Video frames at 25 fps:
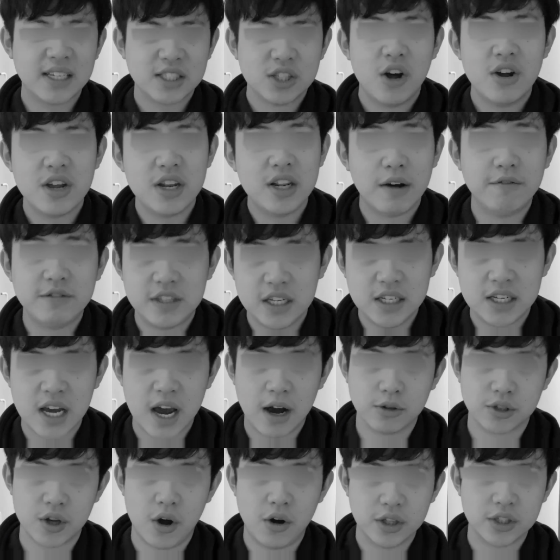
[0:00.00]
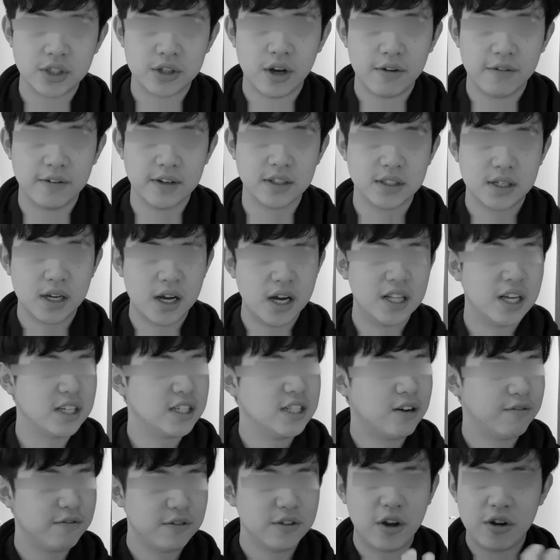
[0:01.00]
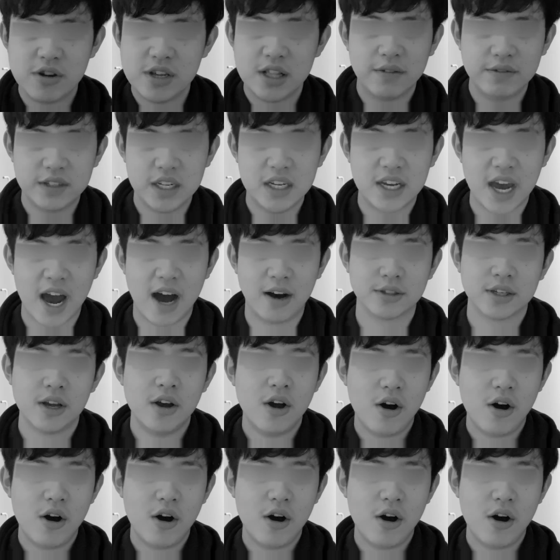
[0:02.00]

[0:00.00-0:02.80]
there's not enough details on the service, uh, there's not not enough decals.